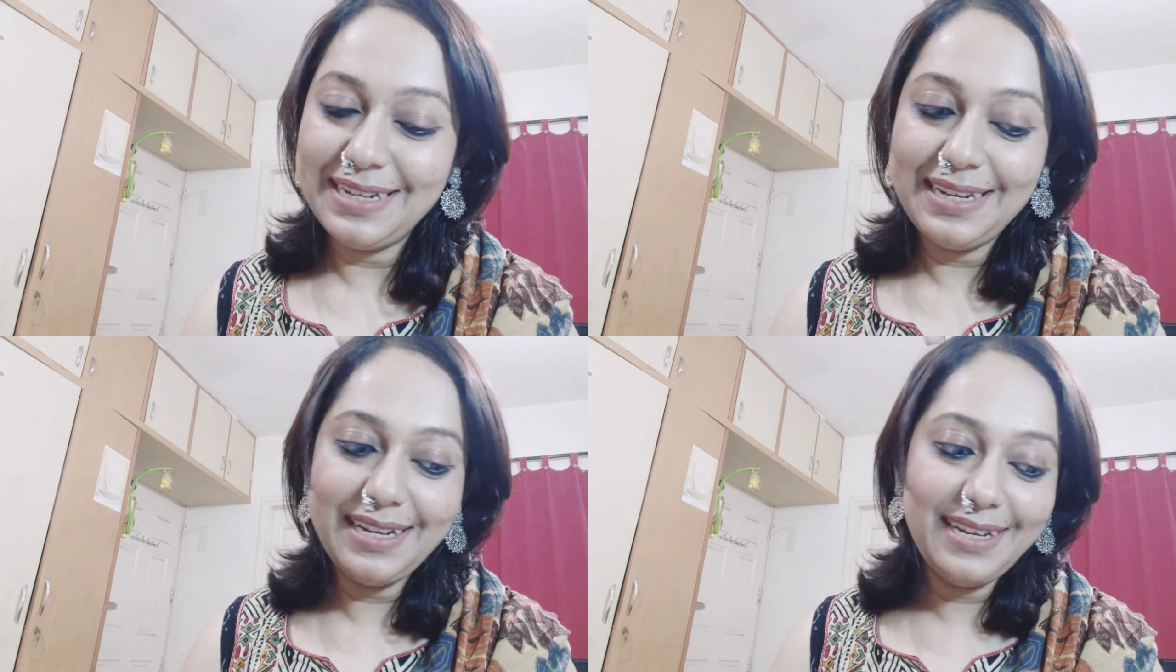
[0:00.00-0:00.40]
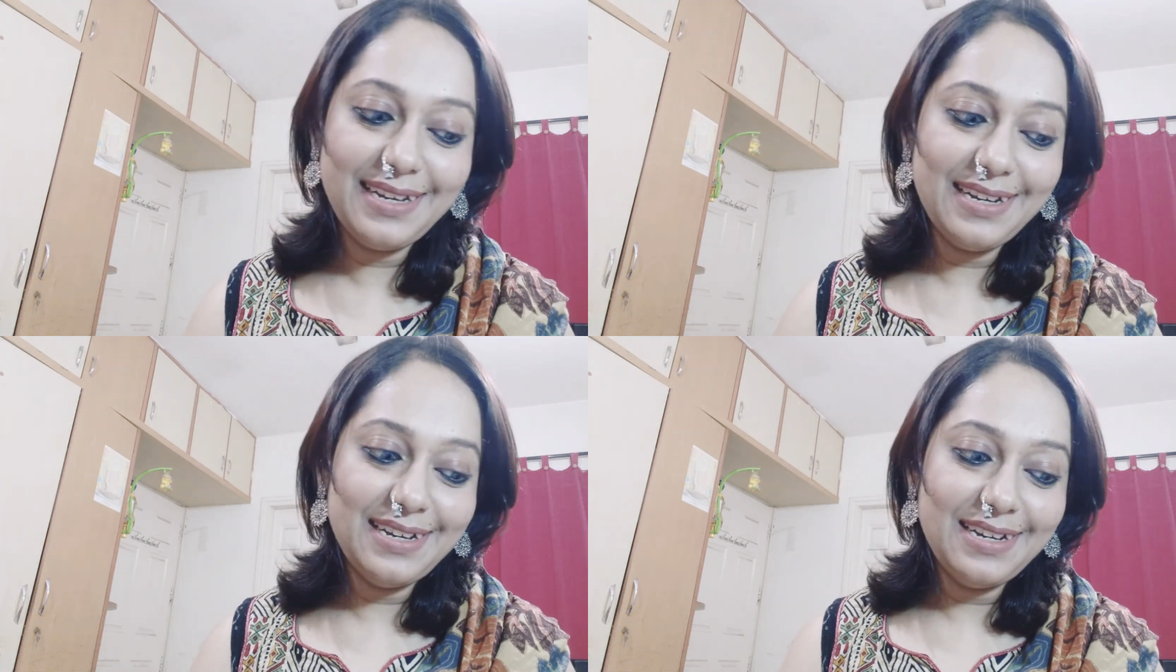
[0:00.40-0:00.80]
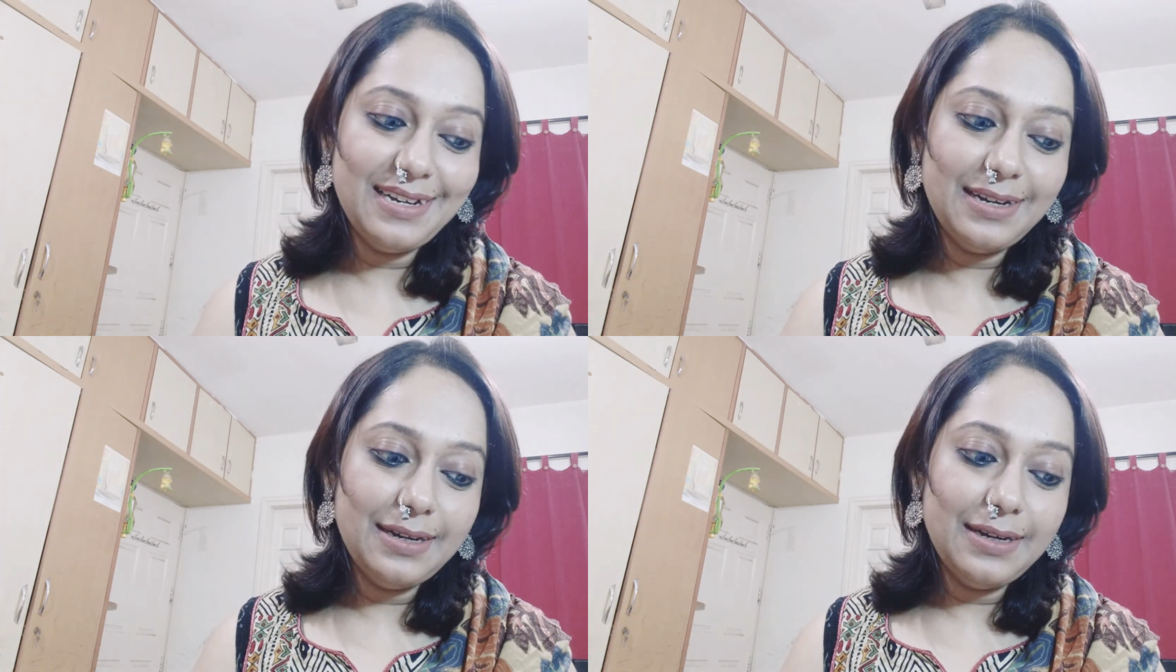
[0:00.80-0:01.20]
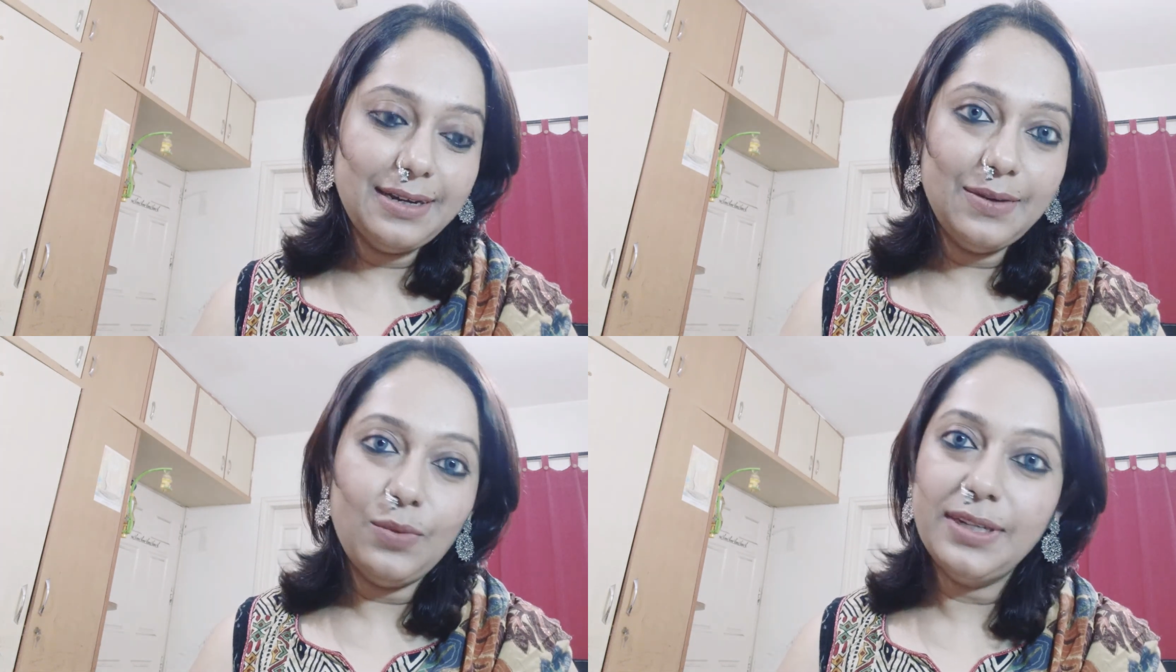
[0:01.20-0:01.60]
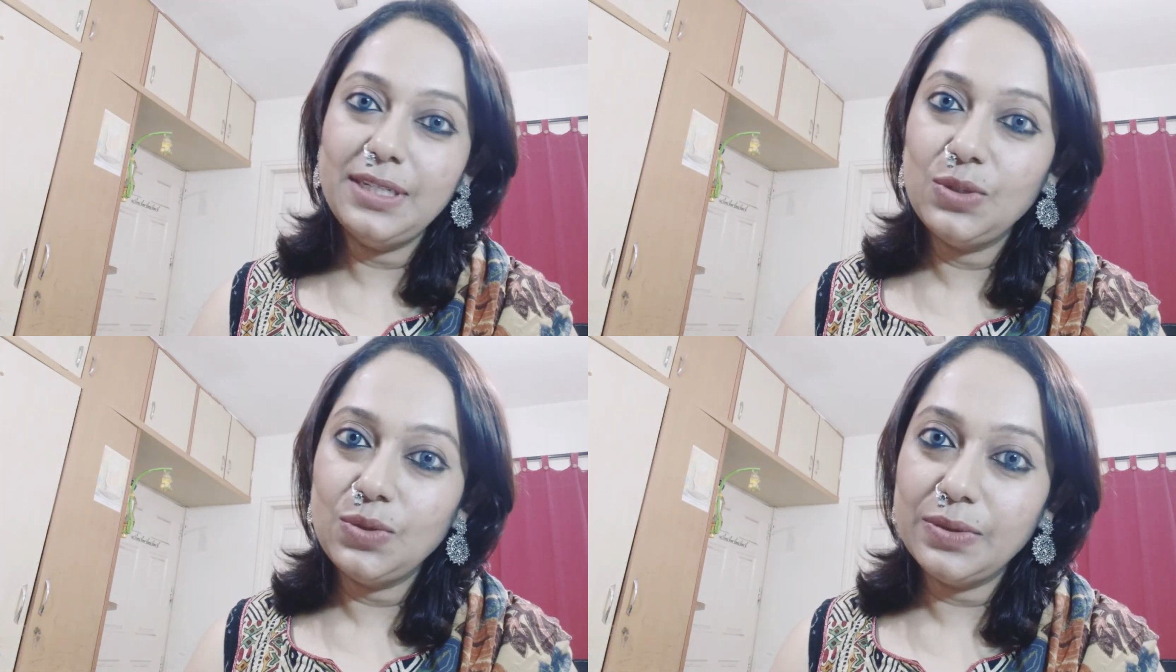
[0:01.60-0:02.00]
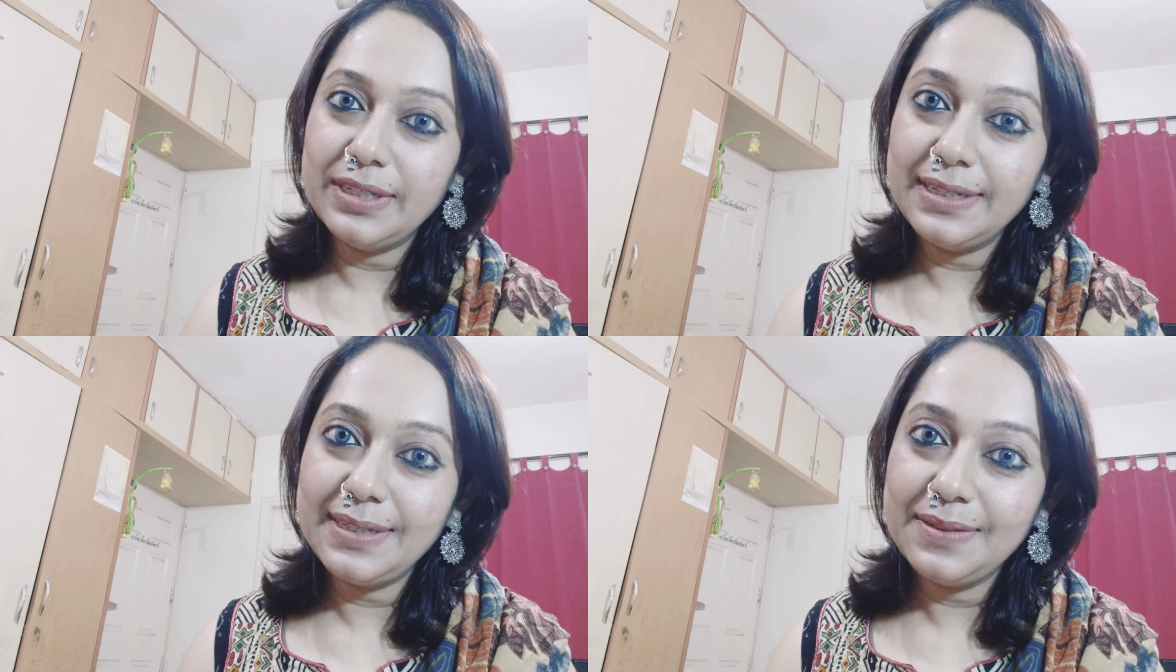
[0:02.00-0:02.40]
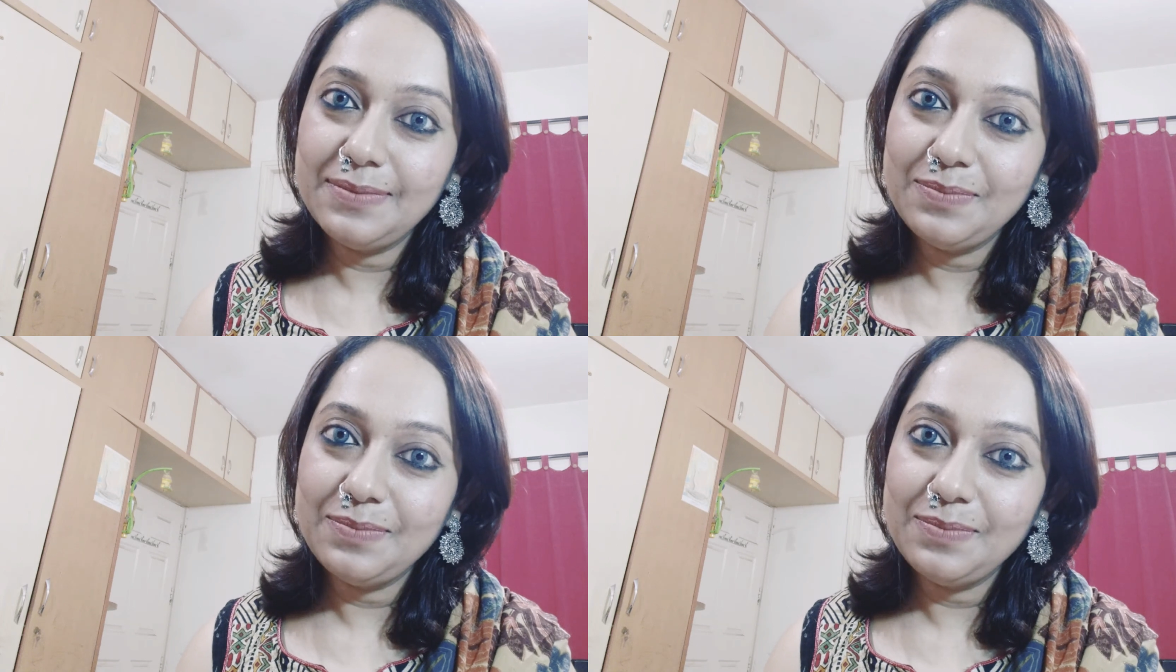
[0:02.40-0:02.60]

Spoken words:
Like, why did you do this?